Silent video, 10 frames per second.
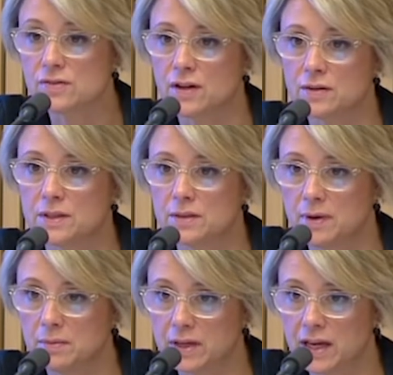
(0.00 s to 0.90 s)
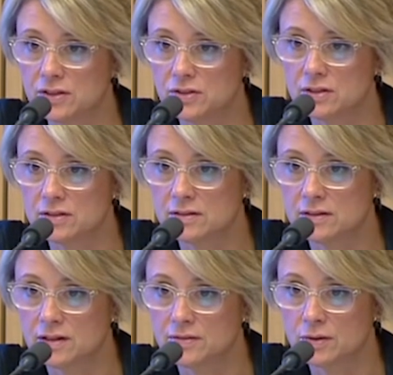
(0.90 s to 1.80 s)
following the publication
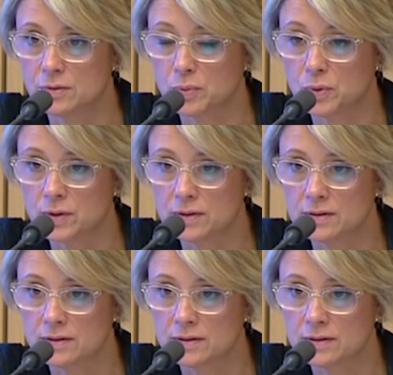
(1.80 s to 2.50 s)
of your report?